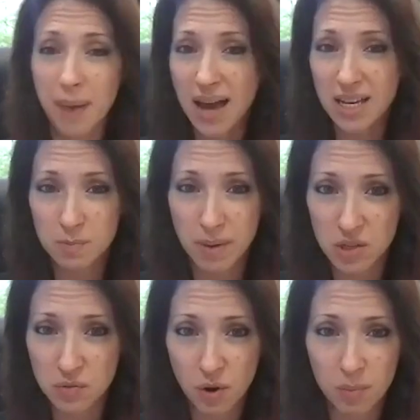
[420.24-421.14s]

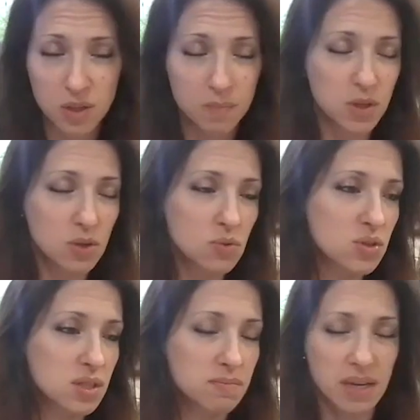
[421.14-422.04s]
bias-based verbal
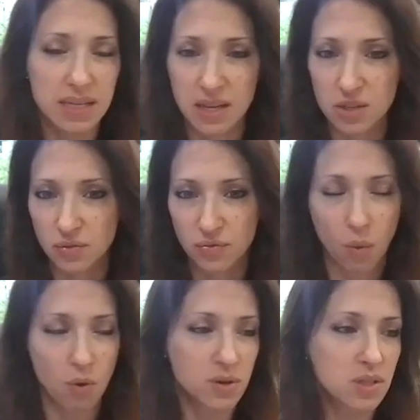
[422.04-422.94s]
abuse, excessive
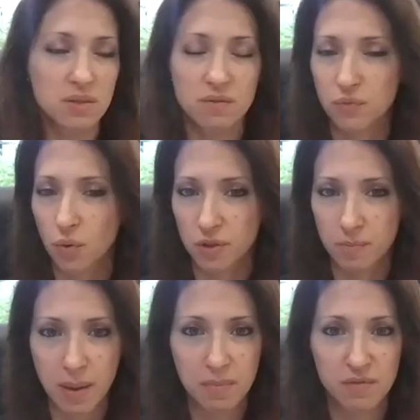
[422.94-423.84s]
force, Fourth
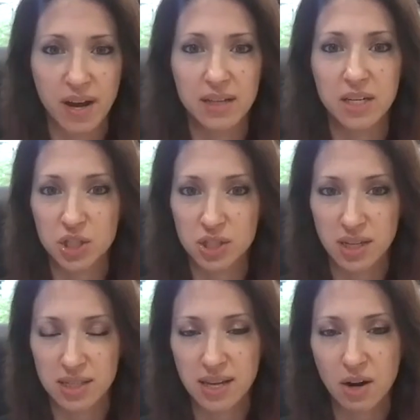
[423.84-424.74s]
Amendment violations, et